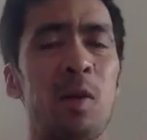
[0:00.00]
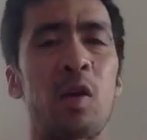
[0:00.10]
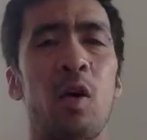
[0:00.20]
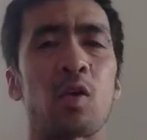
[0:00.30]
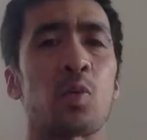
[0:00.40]

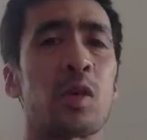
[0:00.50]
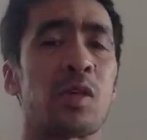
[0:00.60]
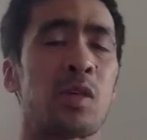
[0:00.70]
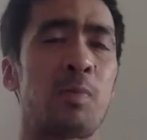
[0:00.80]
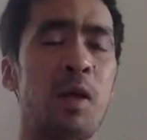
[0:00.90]
because we
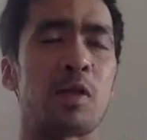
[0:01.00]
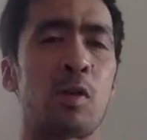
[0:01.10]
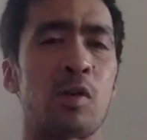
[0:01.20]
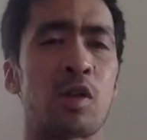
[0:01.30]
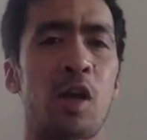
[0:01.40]
spend
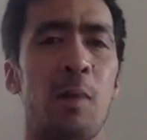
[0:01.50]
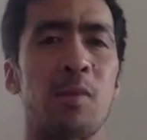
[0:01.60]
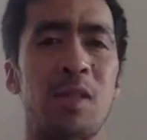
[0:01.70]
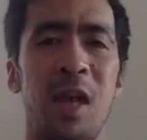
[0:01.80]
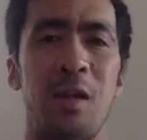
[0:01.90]
so much time
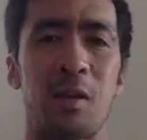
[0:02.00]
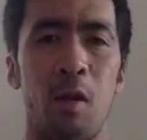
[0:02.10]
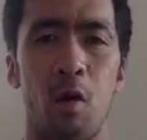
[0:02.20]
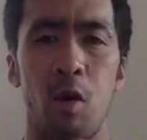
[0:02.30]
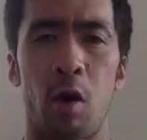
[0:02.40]
sat
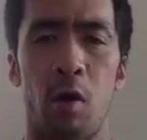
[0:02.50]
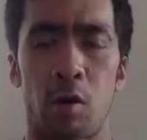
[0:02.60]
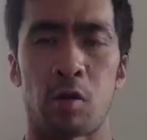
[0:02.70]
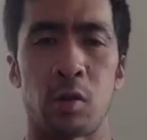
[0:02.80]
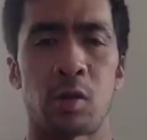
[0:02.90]
on our
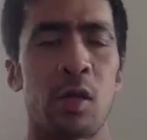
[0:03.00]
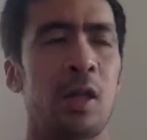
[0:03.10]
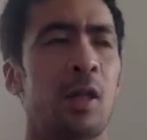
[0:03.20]
asses.